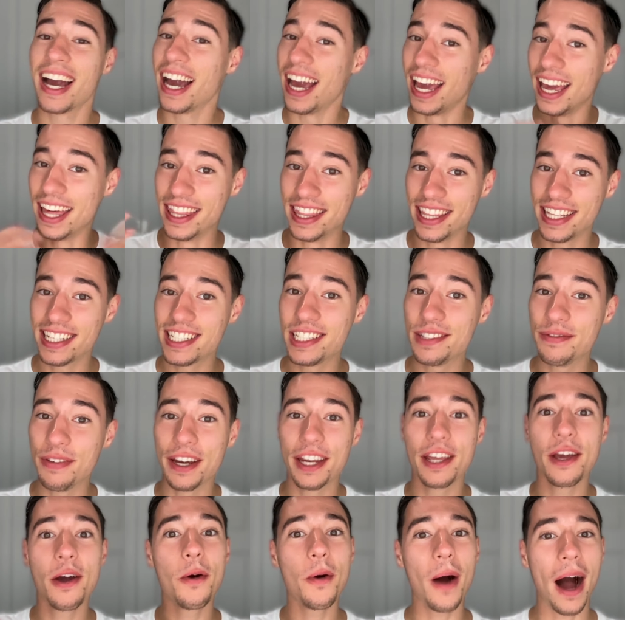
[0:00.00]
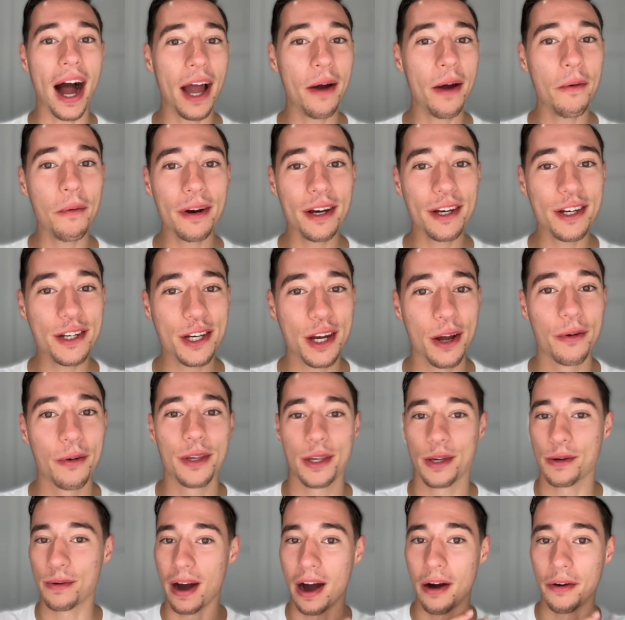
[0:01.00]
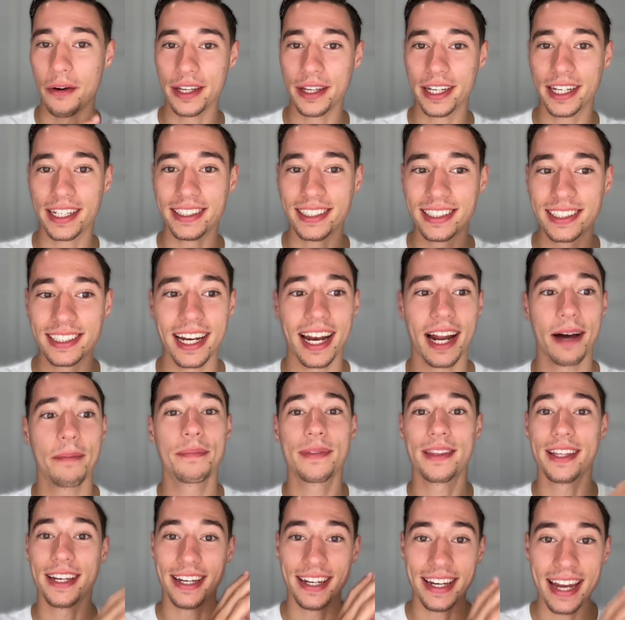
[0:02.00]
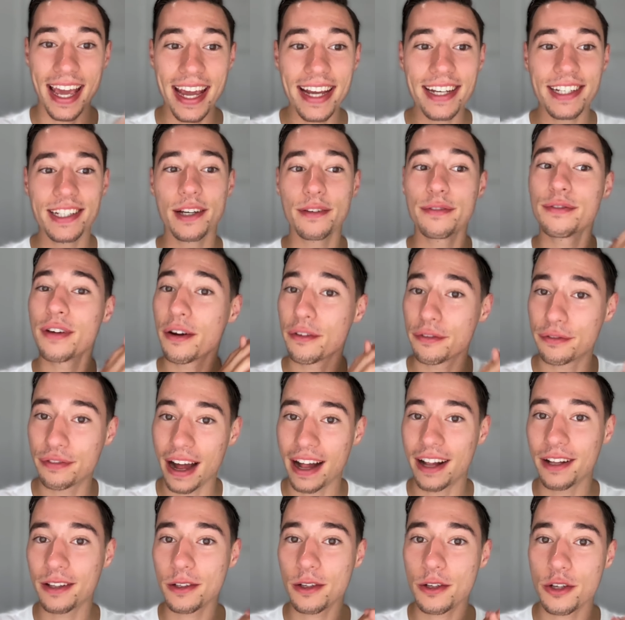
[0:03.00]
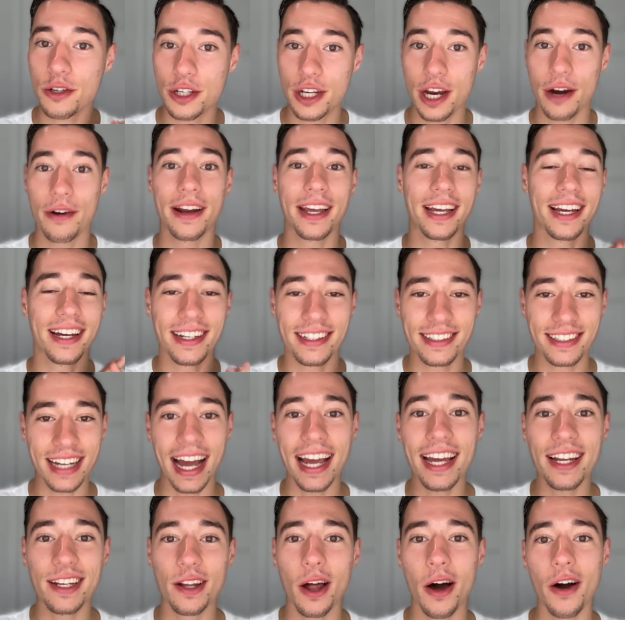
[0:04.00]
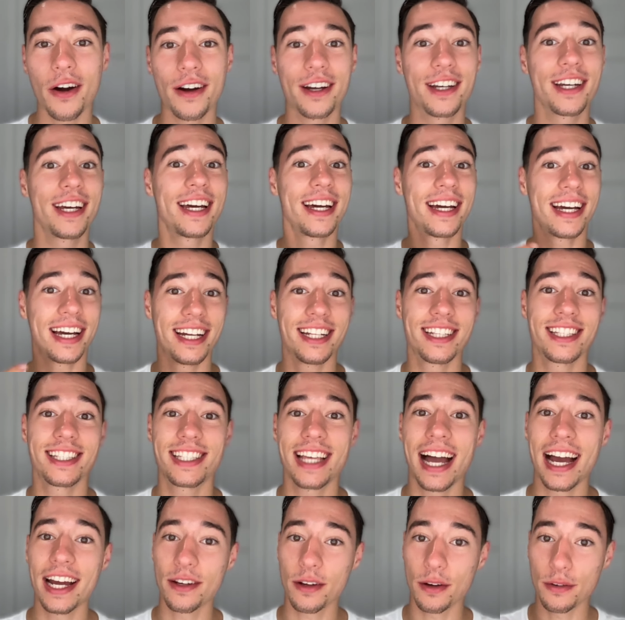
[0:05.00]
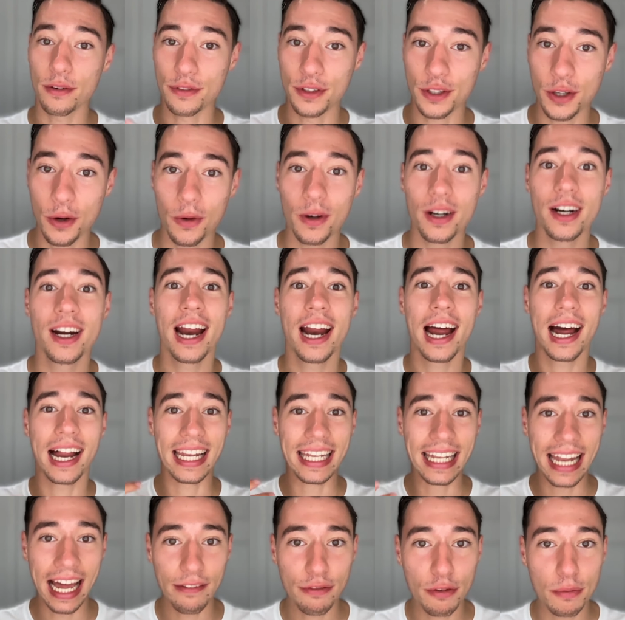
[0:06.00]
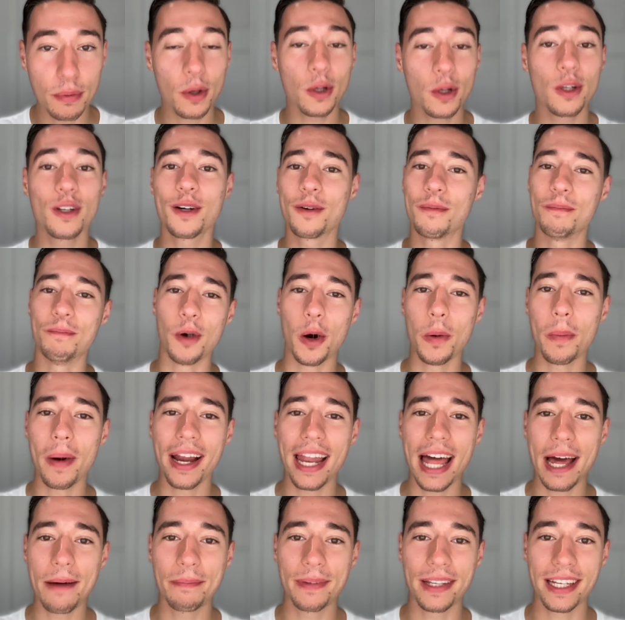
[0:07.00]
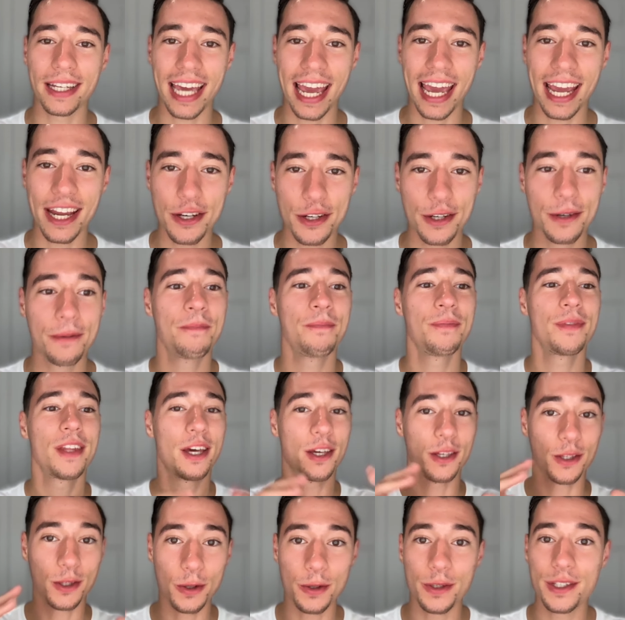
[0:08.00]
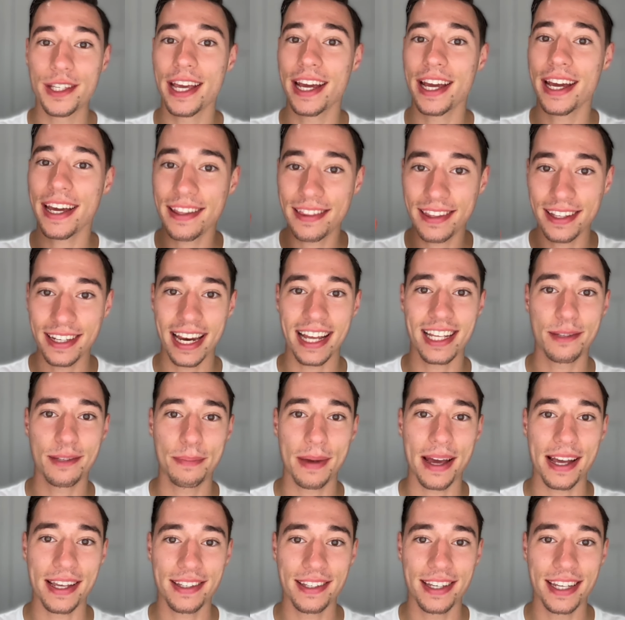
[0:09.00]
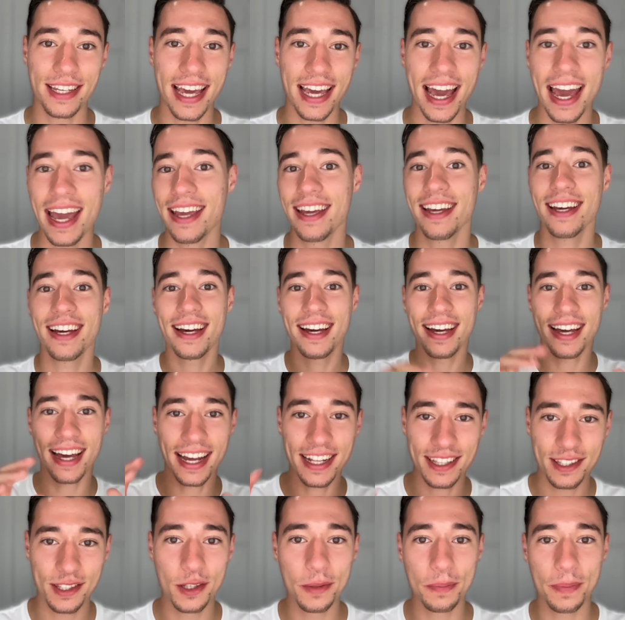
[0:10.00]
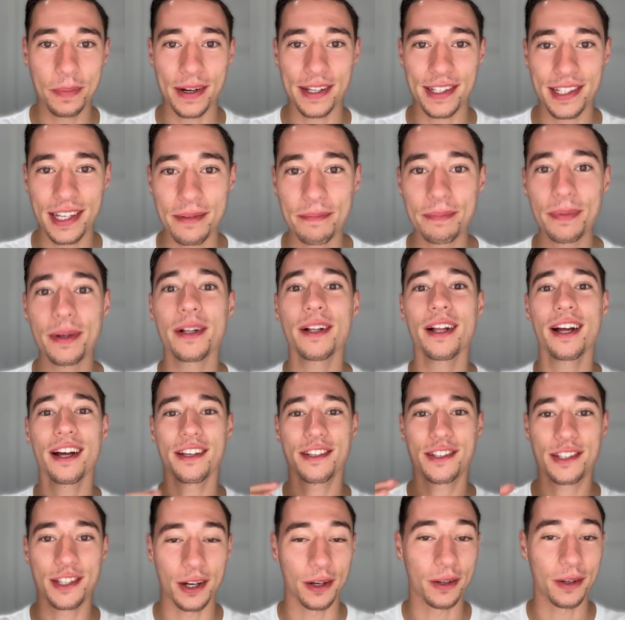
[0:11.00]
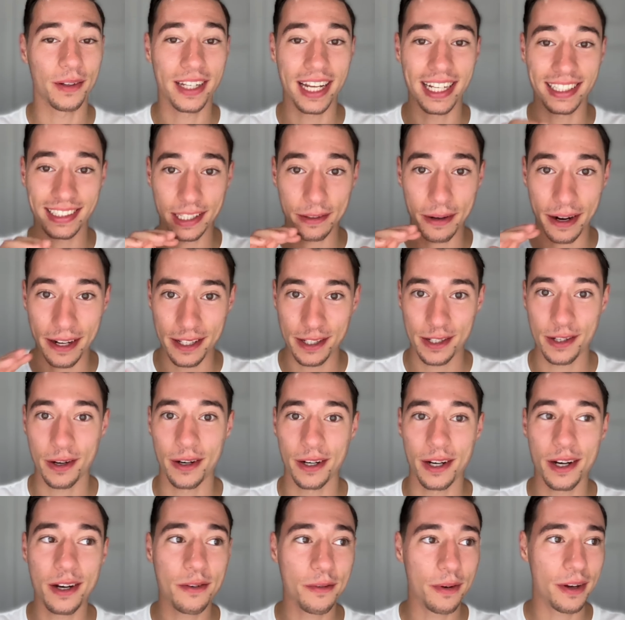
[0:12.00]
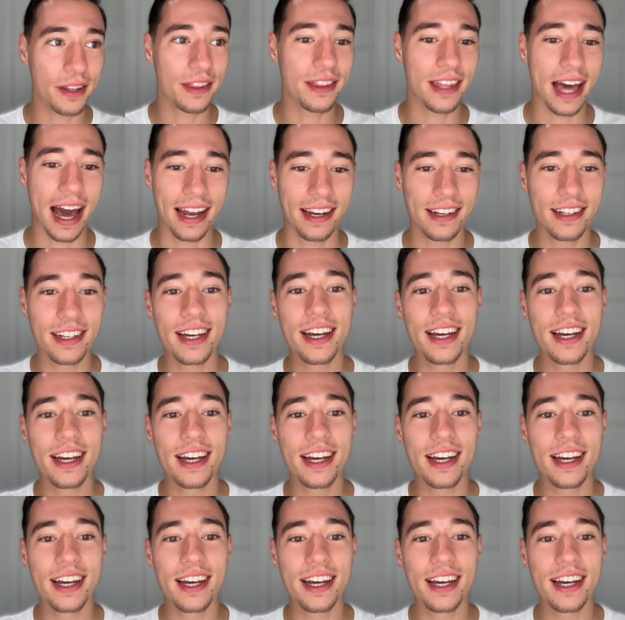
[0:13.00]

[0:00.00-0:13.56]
In this video, I want to show you how you can set up the native file sharing dialog inside of your Lovable mobile application using the Despia SDK. It's super simple, so let's get right started with that.